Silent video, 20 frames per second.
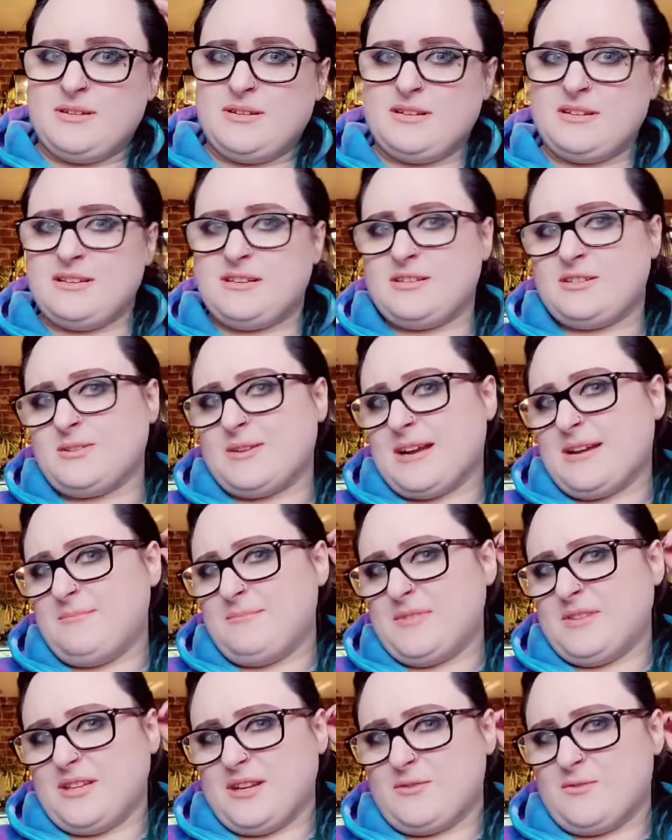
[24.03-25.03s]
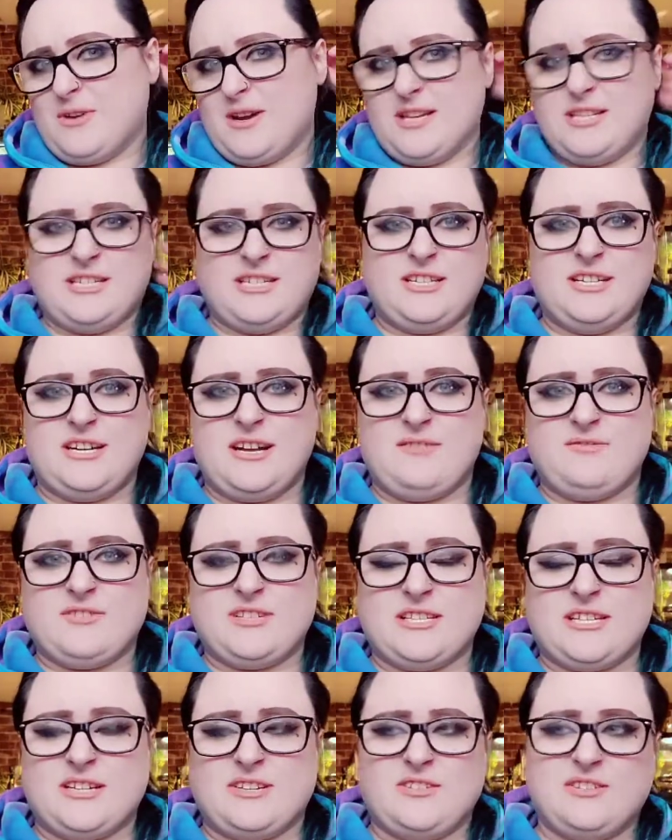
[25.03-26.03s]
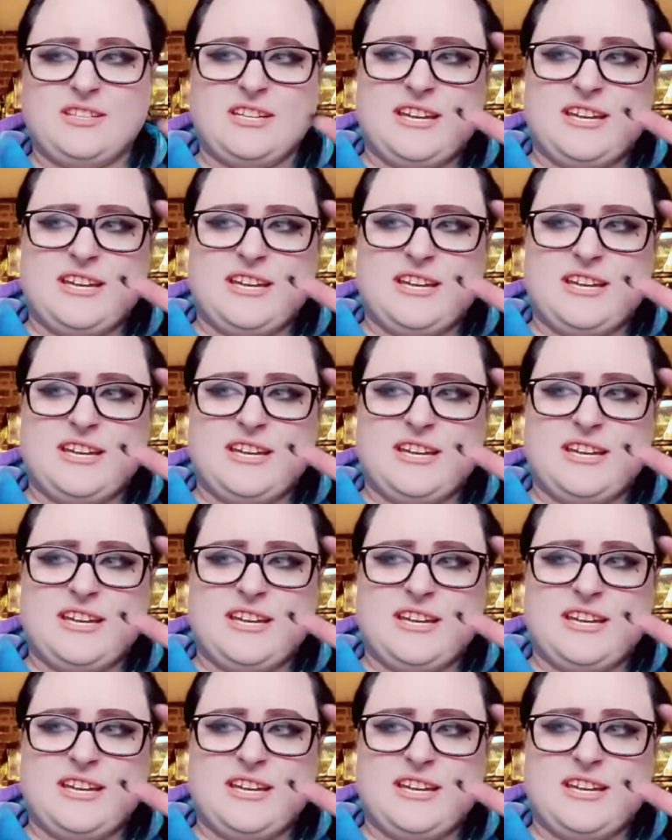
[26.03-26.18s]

so I haven't been, like, washing it every single